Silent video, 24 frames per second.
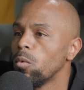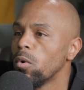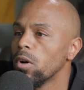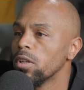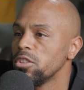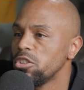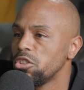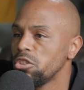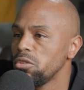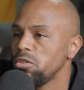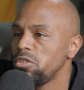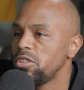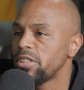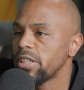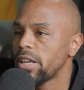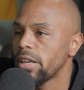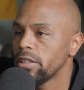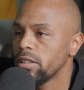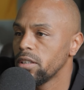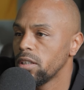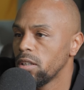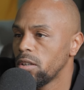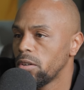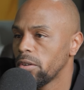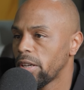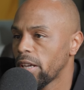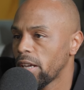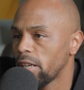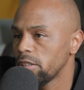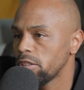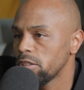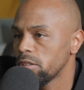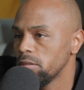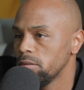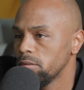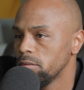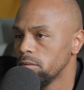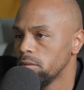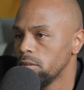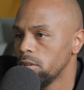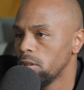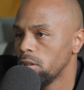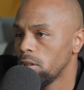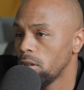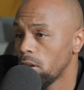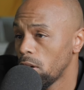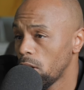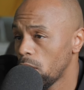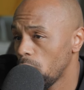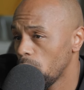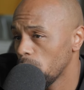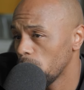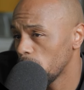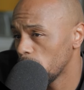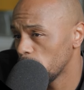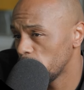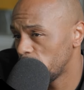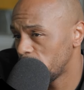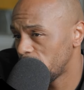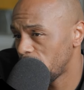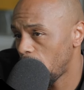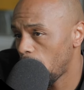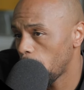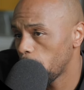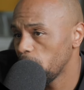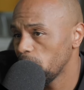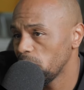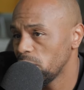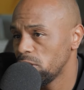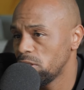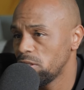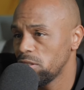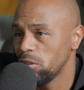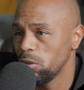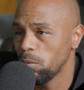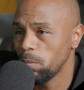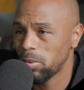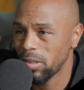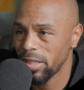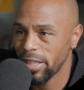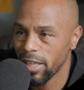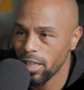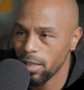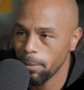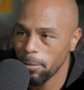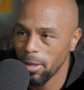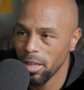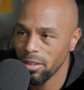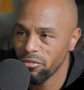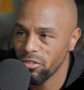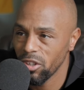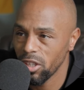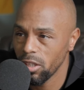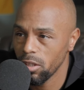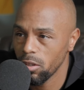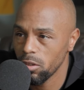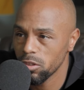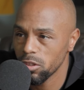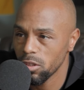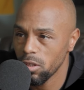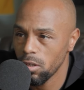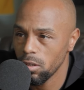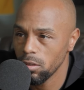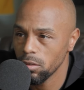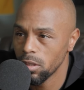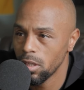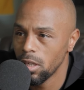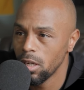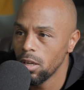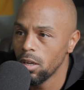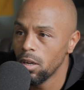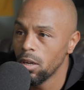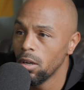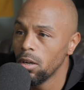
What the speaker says: Once you set your location, all those topics you plan to make videos on,